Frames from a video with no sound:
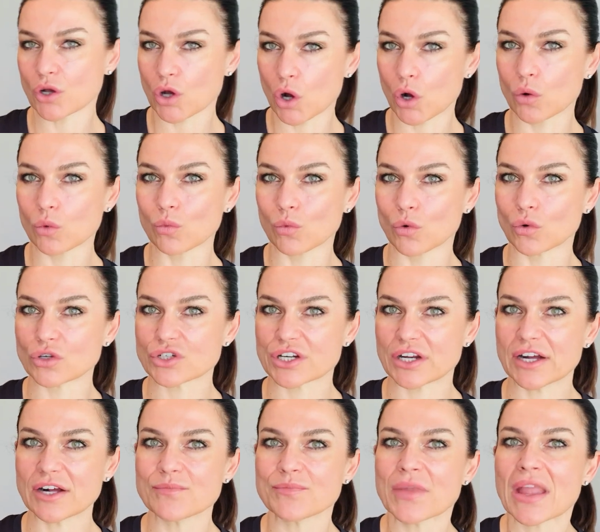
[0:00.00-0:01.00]
cold
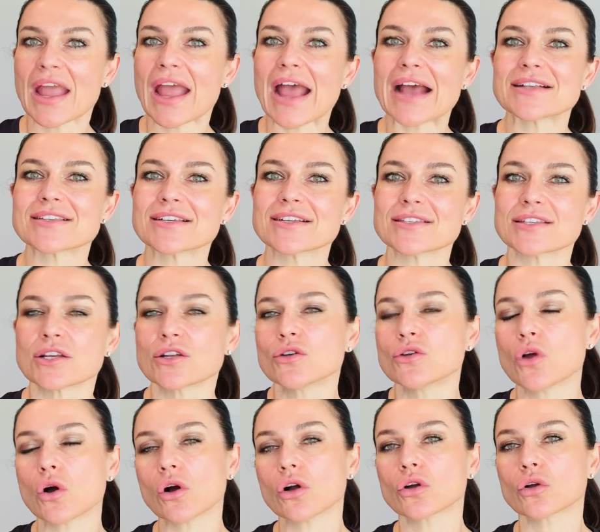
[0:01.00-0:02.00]
water as it's
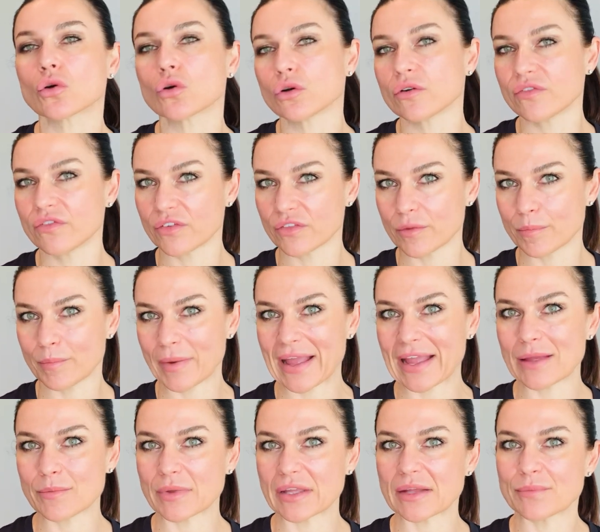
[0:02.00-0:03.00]
not good for the
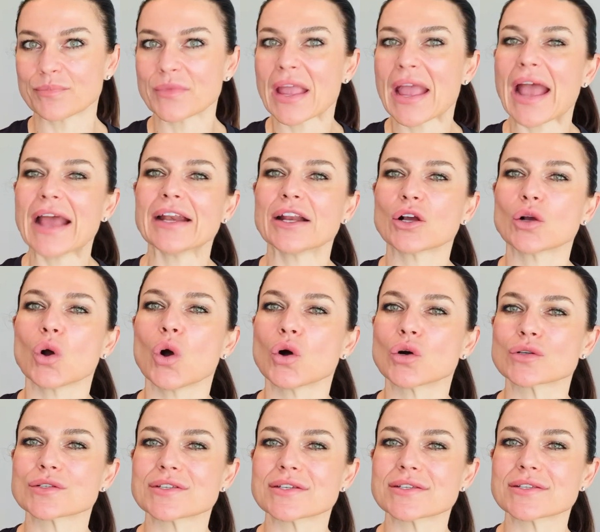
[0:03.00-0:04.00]
baby and it
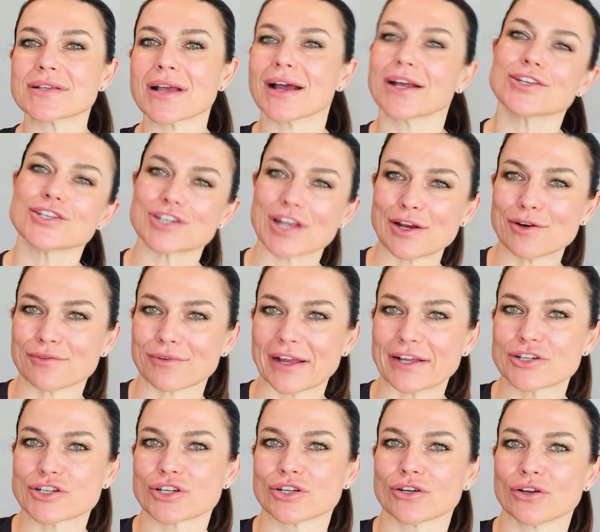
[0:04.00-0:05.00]
causes a
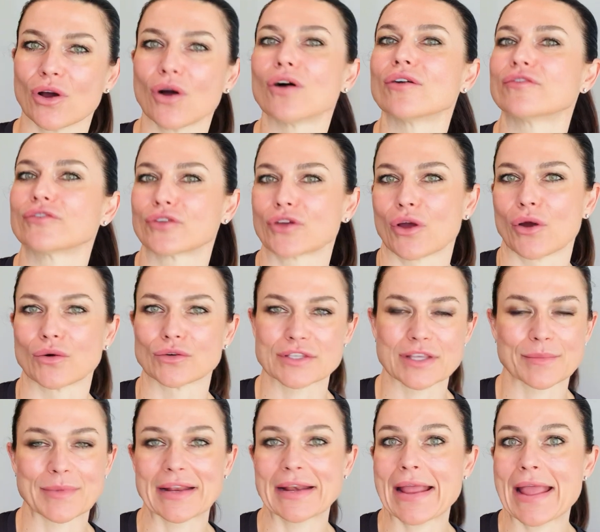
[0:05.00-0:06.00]
generation of girls.
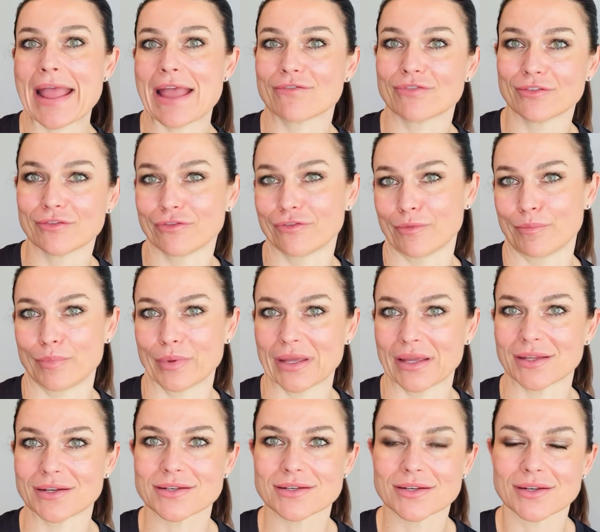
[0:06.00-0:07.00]
I mean, heaven
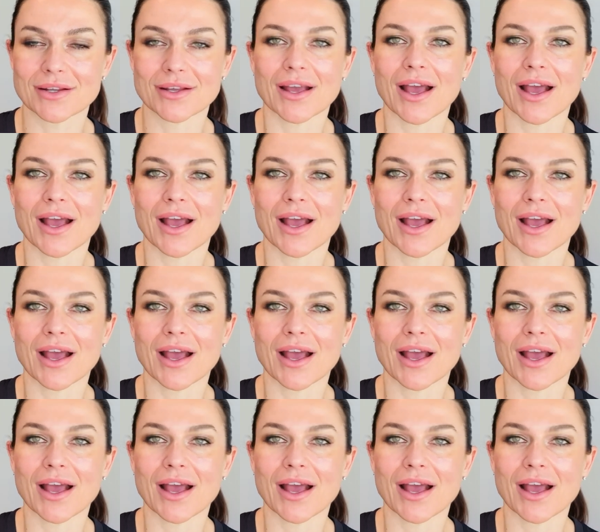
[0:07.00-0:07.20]
forbid.